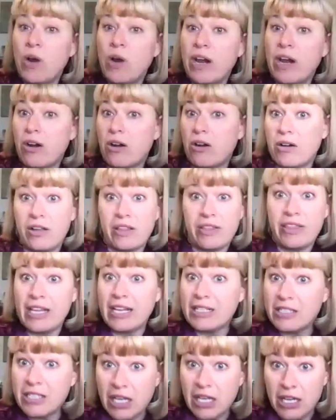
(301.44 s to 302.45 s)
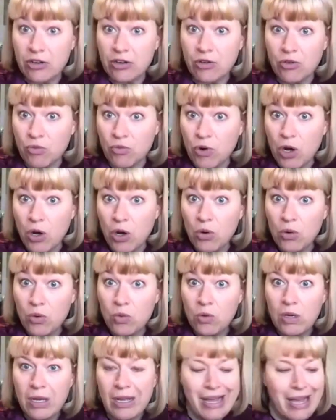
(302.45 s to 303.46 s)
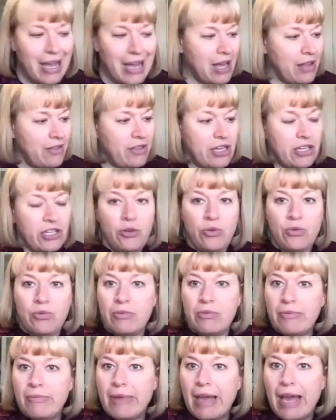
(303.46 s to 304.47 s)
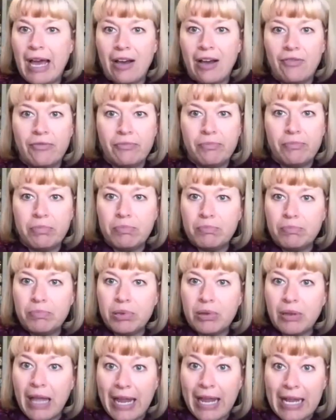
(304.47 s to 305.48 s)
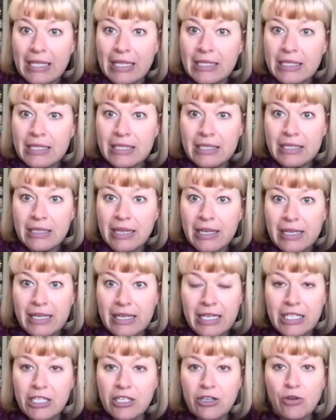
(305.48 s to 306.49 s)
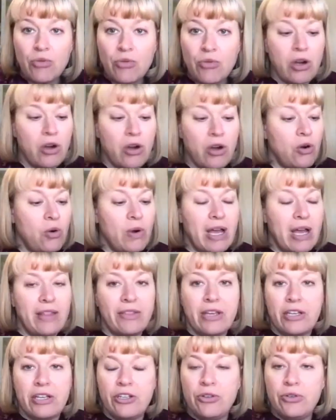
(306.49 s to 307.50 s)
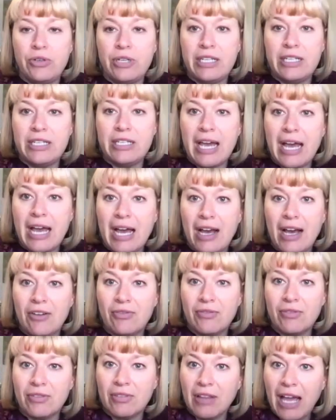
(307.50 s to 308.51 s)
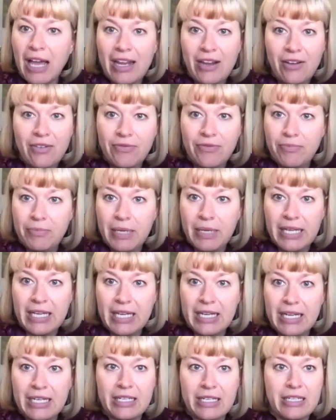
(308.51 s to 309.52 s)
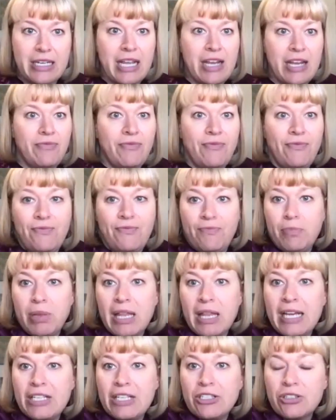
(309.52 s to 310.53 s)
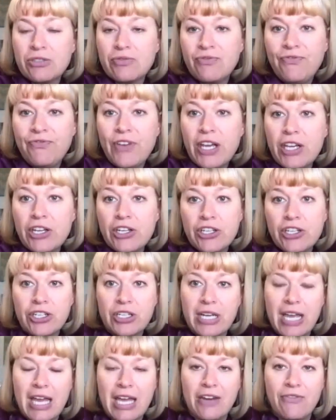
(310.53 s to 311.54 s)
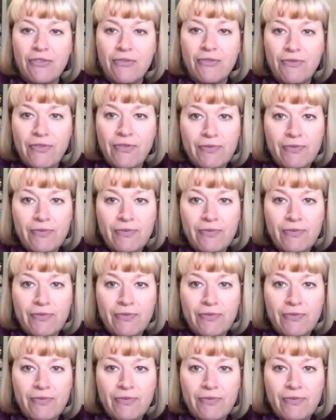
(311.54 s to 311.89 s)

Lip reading: where things can grow. And then you have plants that need to grow. And then you need to have life beginning to take place, fish and